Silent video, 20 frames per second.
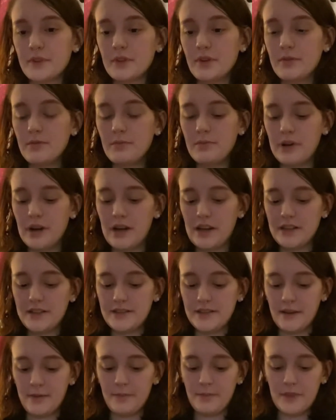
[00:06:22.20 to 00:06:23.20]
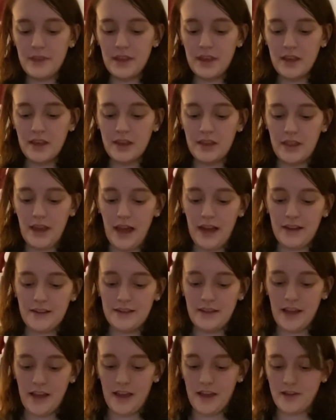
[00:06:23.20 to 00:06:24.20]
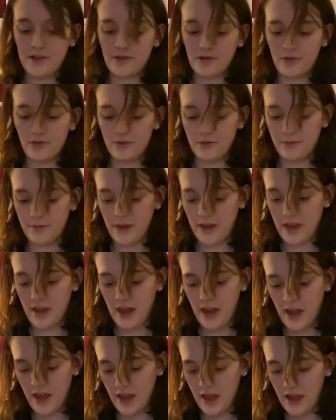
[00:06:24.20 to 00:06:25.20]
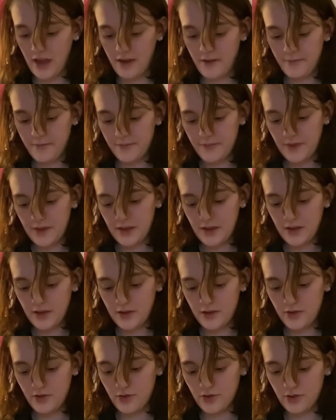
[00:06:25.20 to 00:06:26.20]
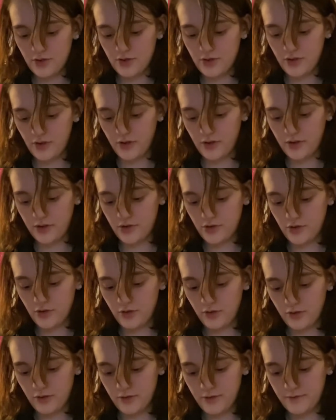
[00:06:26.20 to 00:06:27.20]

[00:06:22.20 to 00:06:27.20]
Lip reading: but something that day told me, hey, you should start a journal.